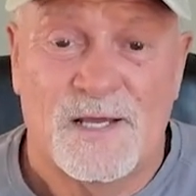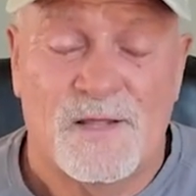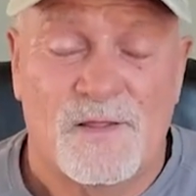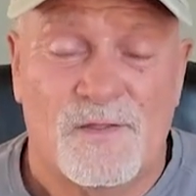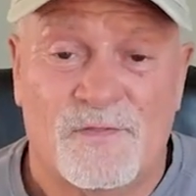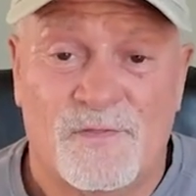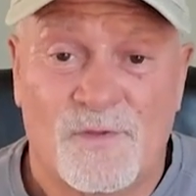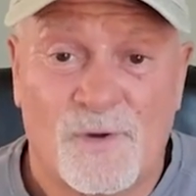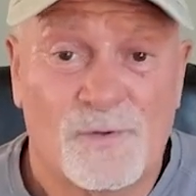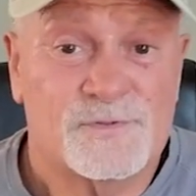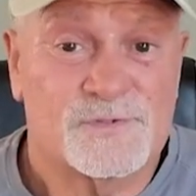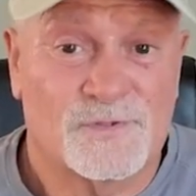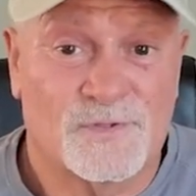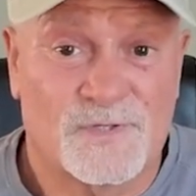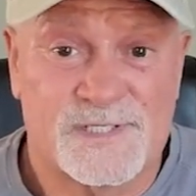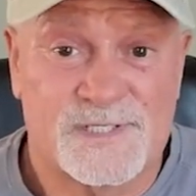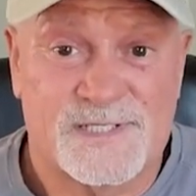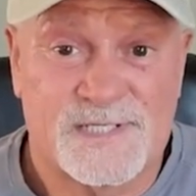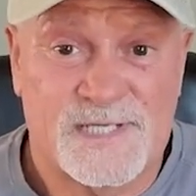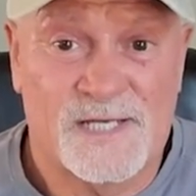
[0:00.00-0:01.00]
Those are
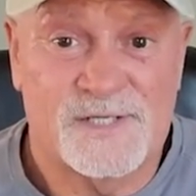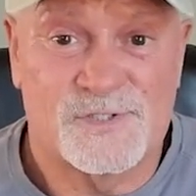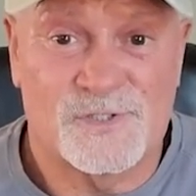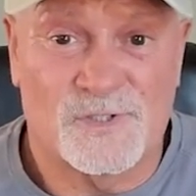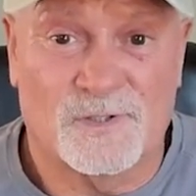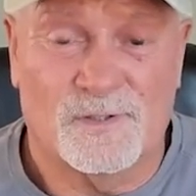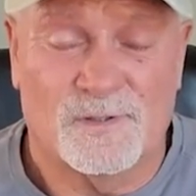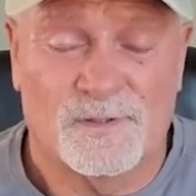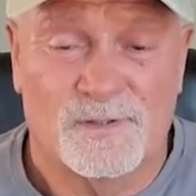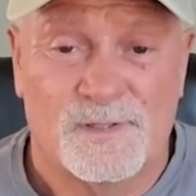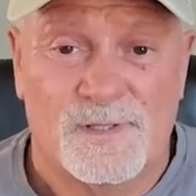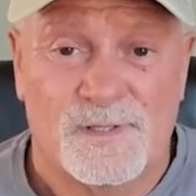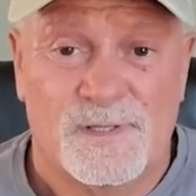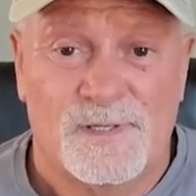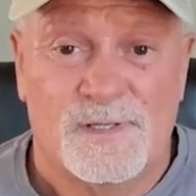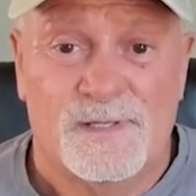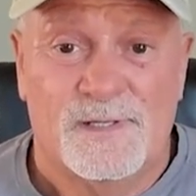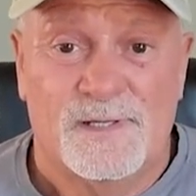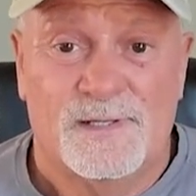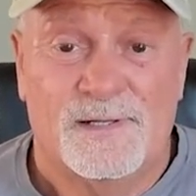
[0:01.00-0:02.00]
essential.
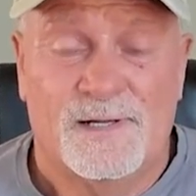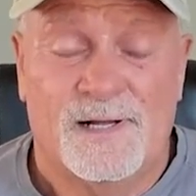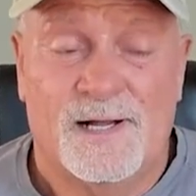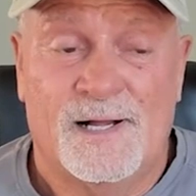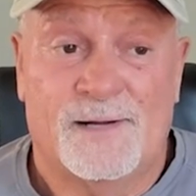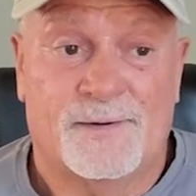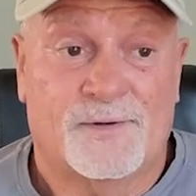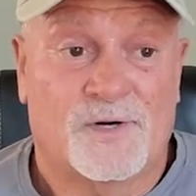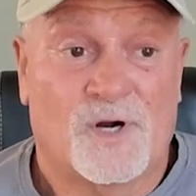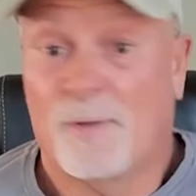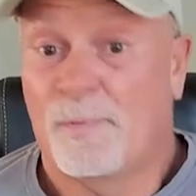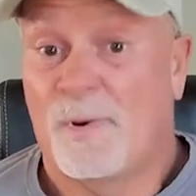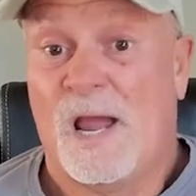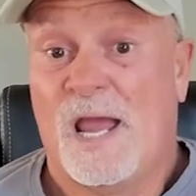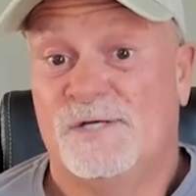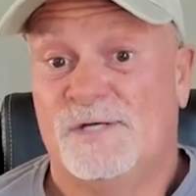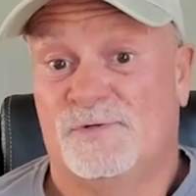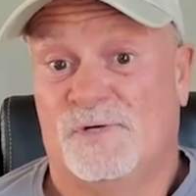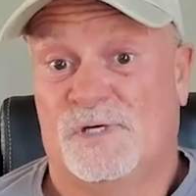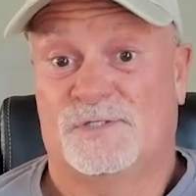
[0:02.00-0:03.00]

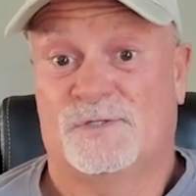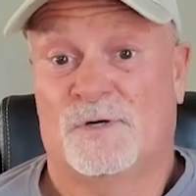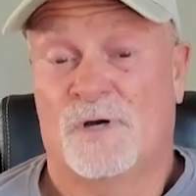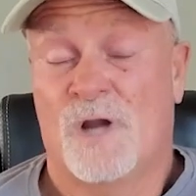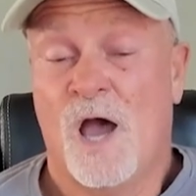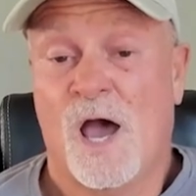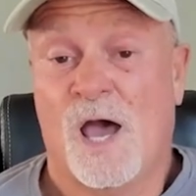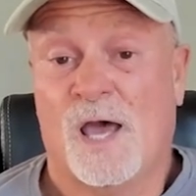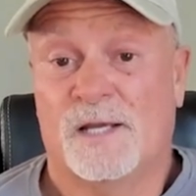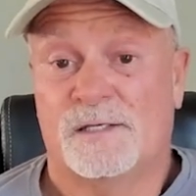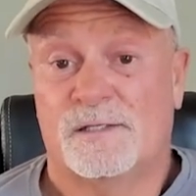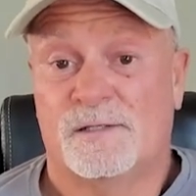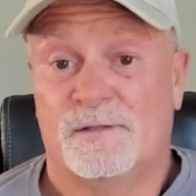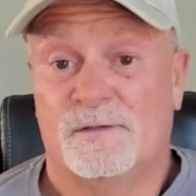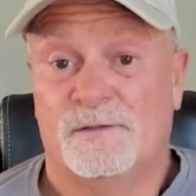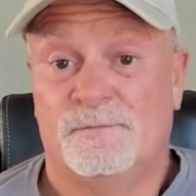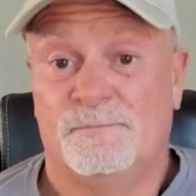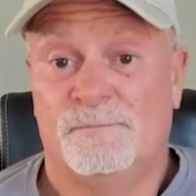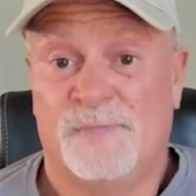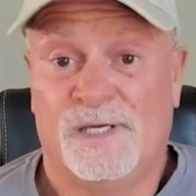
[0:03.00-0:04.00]
Carbohydrates are not.
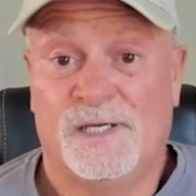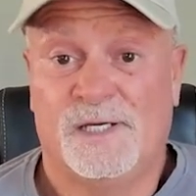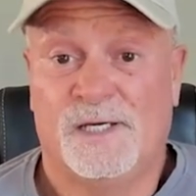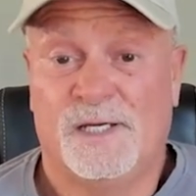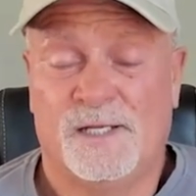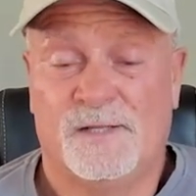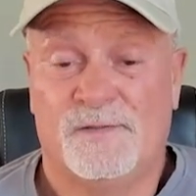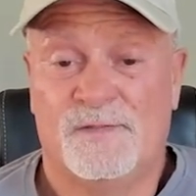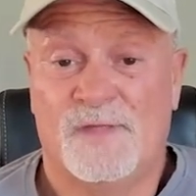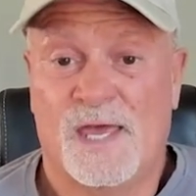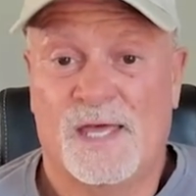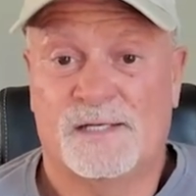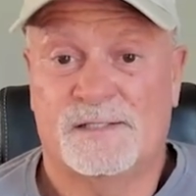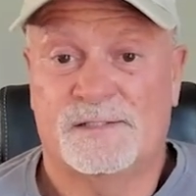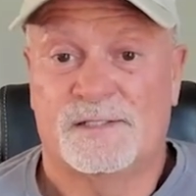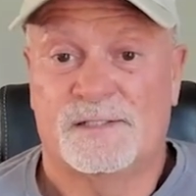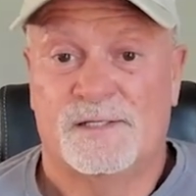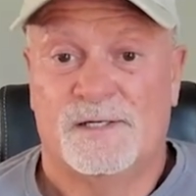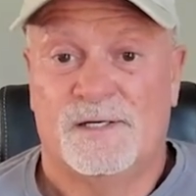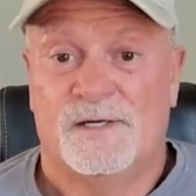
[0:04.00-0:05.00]
Meaning that
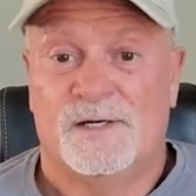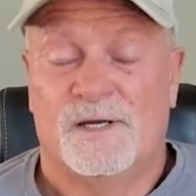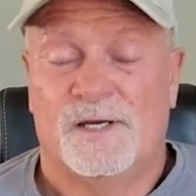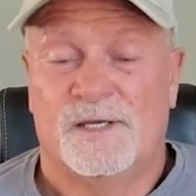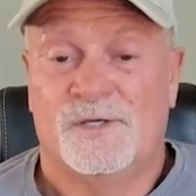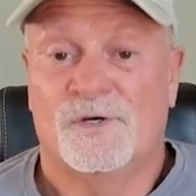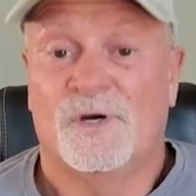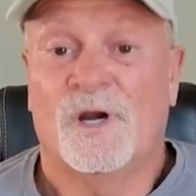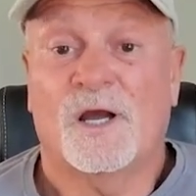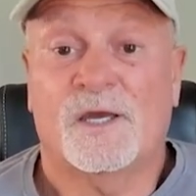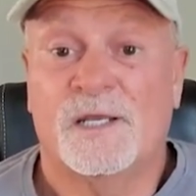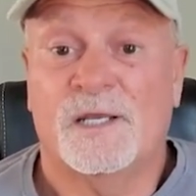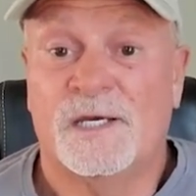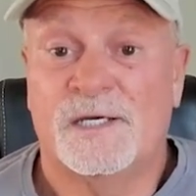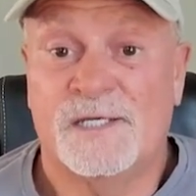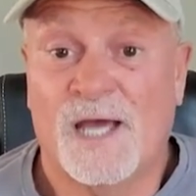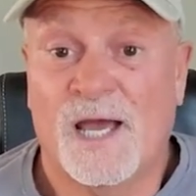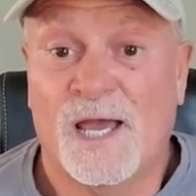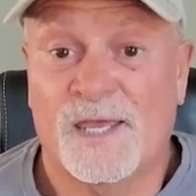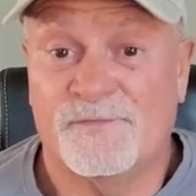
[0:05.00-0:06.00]
you're not going to
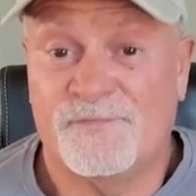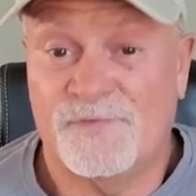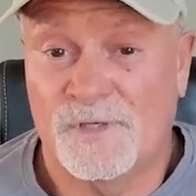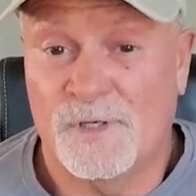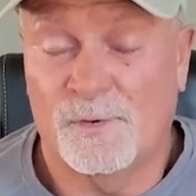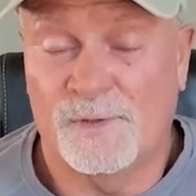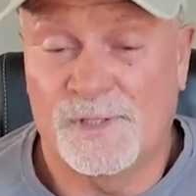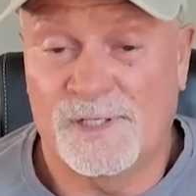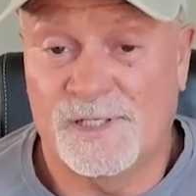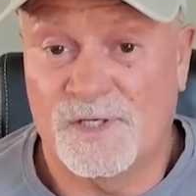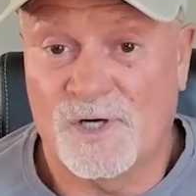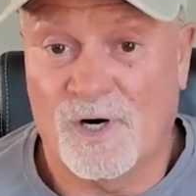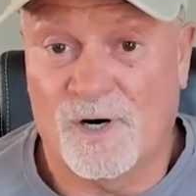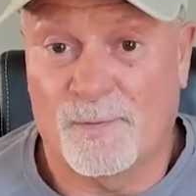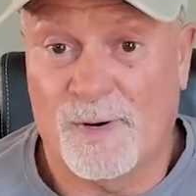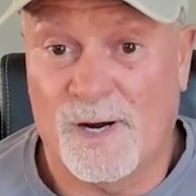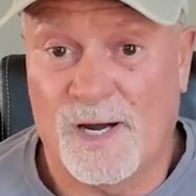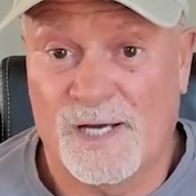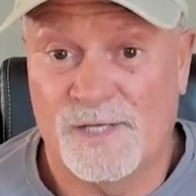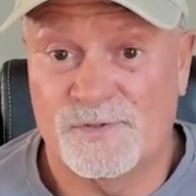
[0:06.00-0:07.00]
die if you don't eat
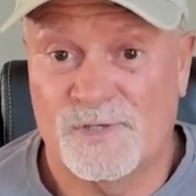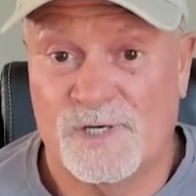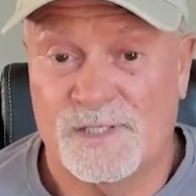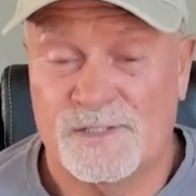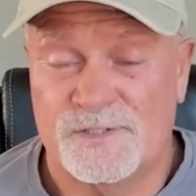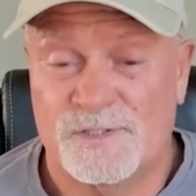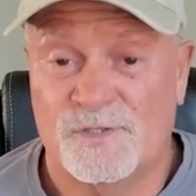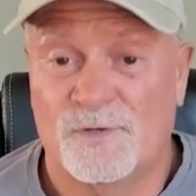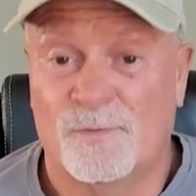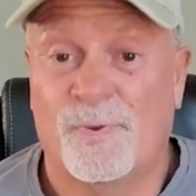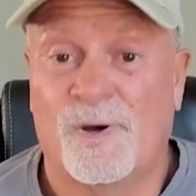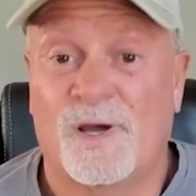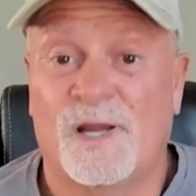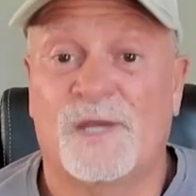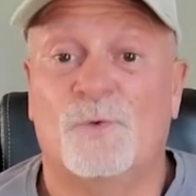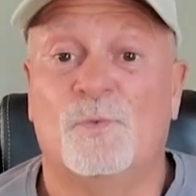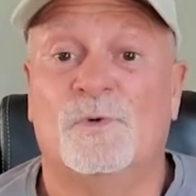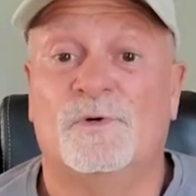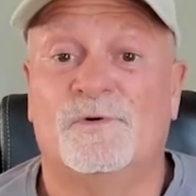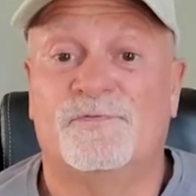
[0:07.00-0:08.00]
carbohydrates. Your body
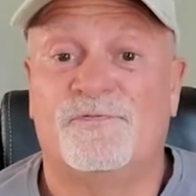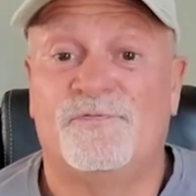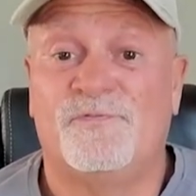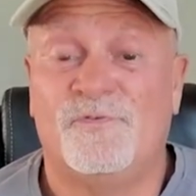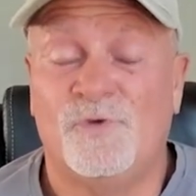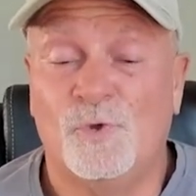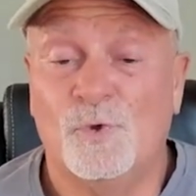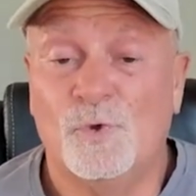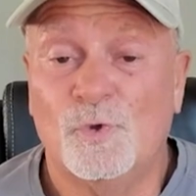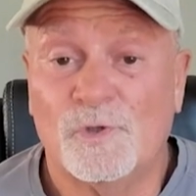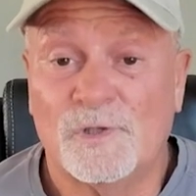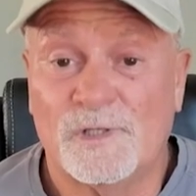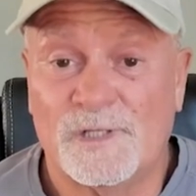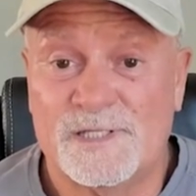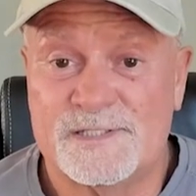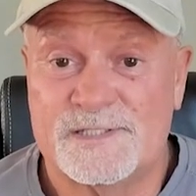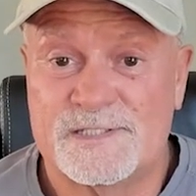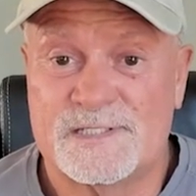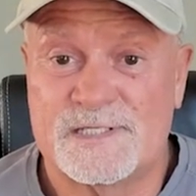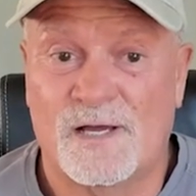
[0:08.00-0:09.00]
will fuel
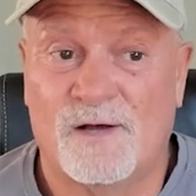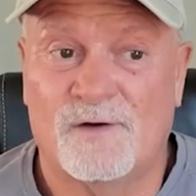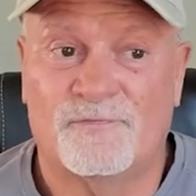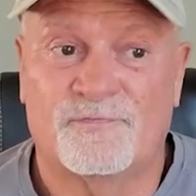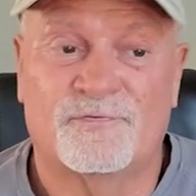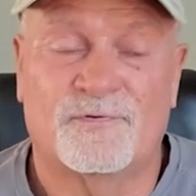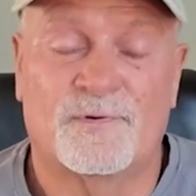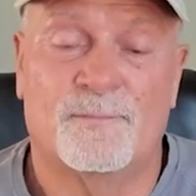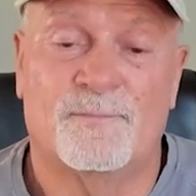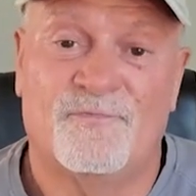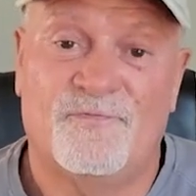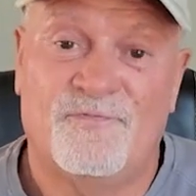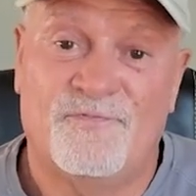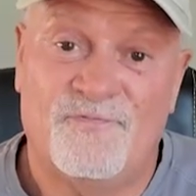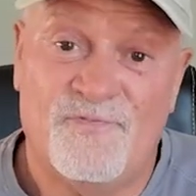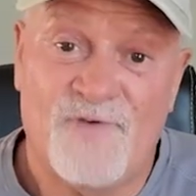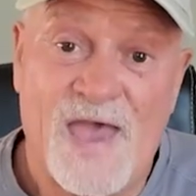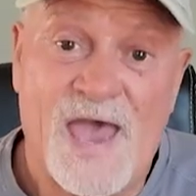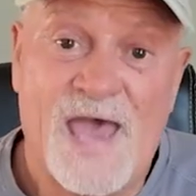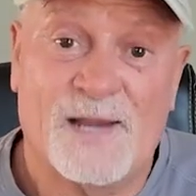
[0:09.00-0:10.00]
itself from
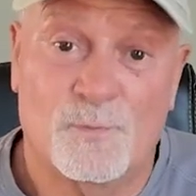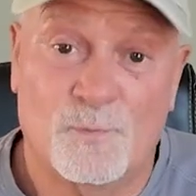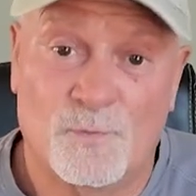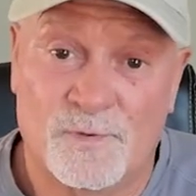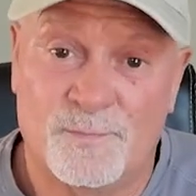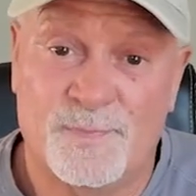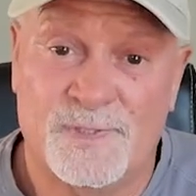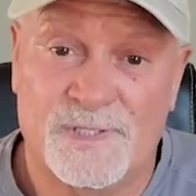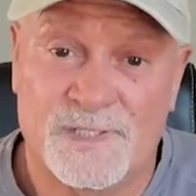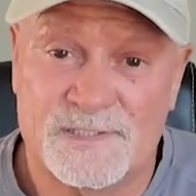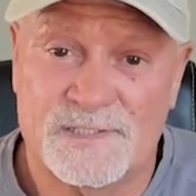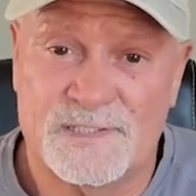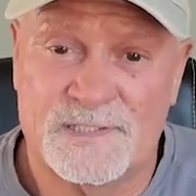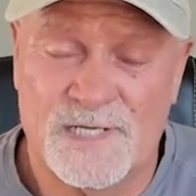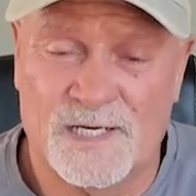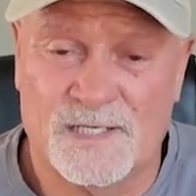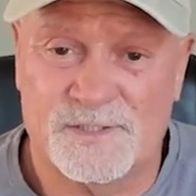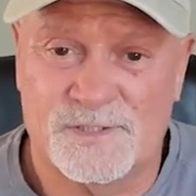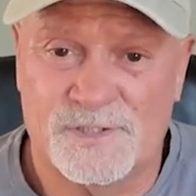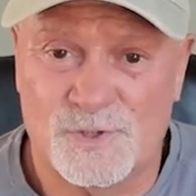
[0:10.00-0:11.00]
fat would be its
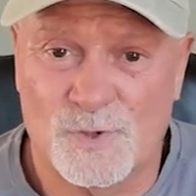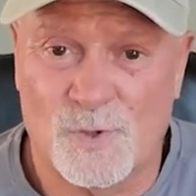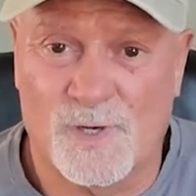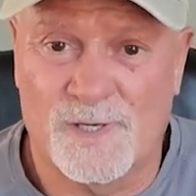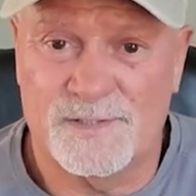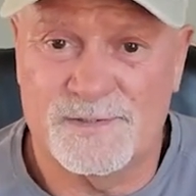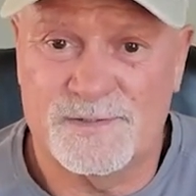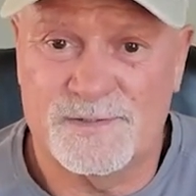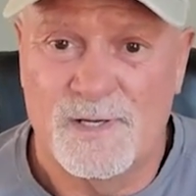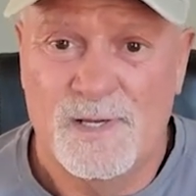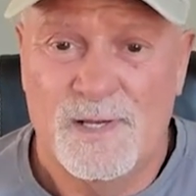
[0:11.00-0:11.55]
next choice.